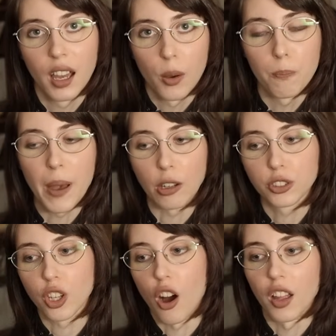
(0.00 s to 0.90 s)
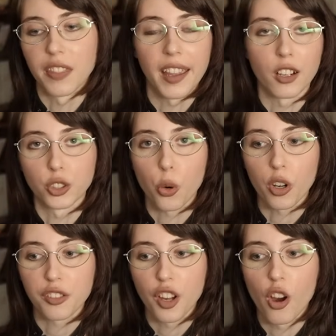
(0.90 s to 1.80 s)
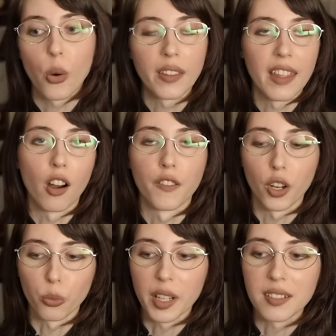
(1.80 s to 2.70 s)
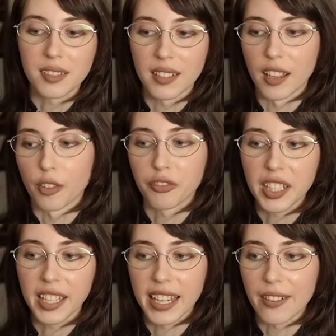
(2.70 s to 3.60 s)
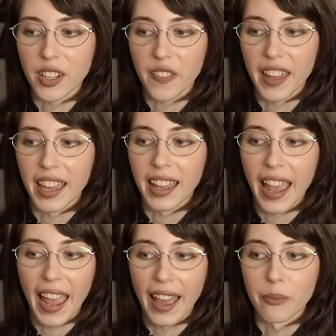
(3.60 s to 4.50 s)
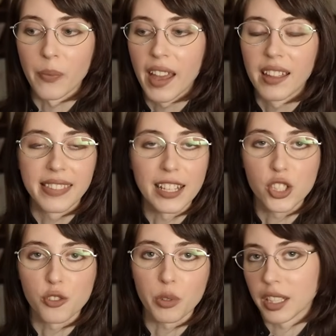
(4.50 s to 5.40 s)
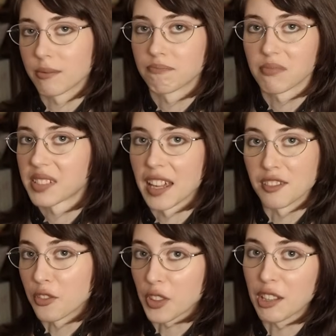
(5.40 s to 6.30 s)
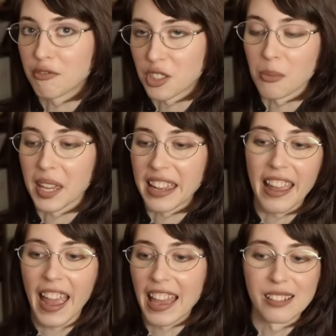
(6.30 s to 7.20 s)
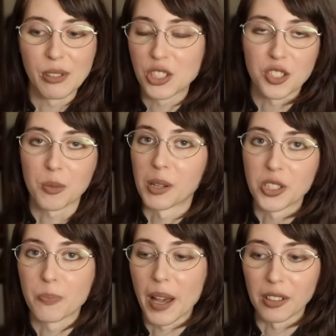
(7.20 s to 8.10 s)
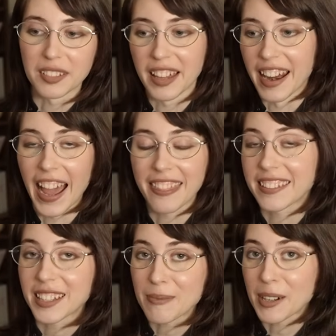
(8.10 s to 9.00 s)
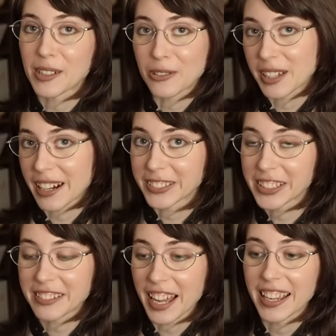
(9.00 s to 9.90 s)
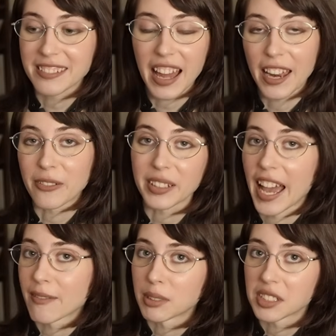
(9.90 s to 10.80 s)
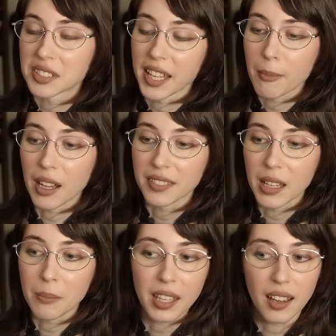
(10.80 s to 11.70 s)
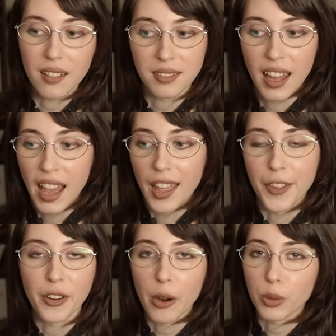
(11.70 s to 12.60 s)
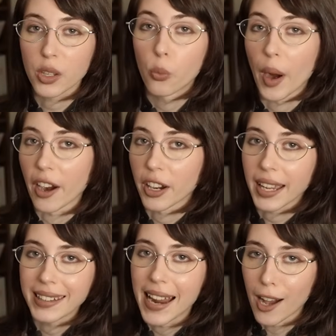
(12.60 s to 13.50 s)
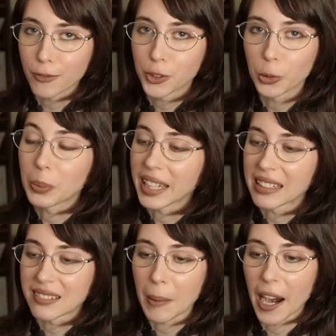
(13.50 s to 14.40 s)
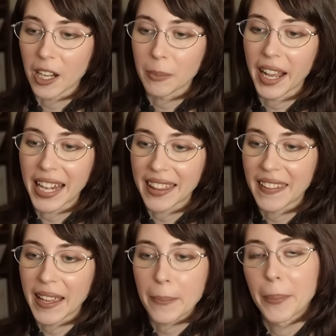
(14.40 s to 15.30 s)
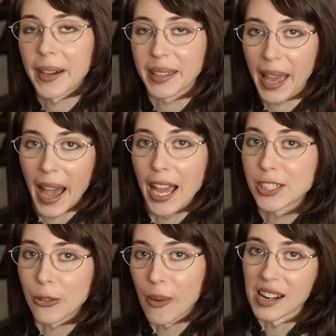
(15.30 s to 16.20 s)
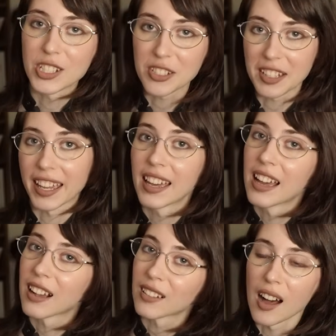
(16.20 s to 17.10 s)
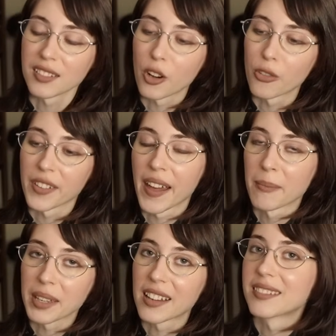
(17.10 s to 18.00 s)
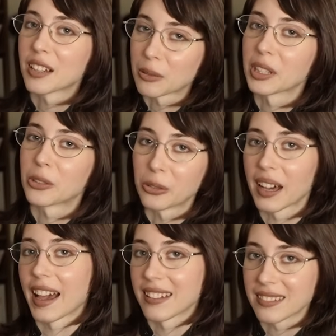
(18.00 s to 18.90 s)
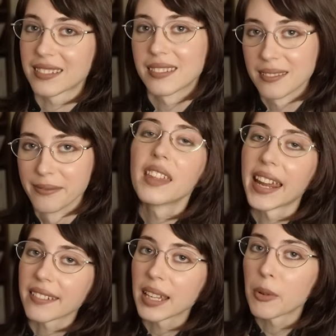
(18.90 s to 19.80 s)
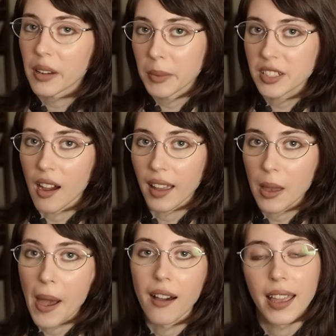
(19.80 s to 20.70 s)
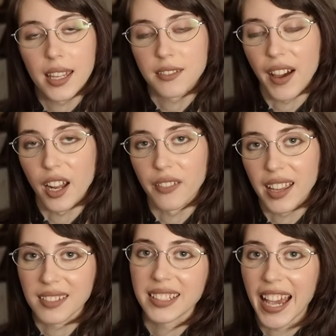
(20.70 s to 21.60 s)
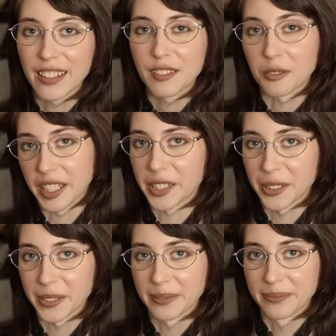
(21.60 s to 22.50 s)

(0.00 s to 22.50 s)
belt on their torso and then on their wrists and their feet and everything, and that just really says thief to me, and it's just a bunch of belts, and I think they're pretty cool character designs. I don't really have much to say about them because they're not really wearing enough to be inspired by anything, but yeah, I don't want to just like gloss over them because they're really cool guys. The next game we're going to be talking about is Final Fantasy X's Riku.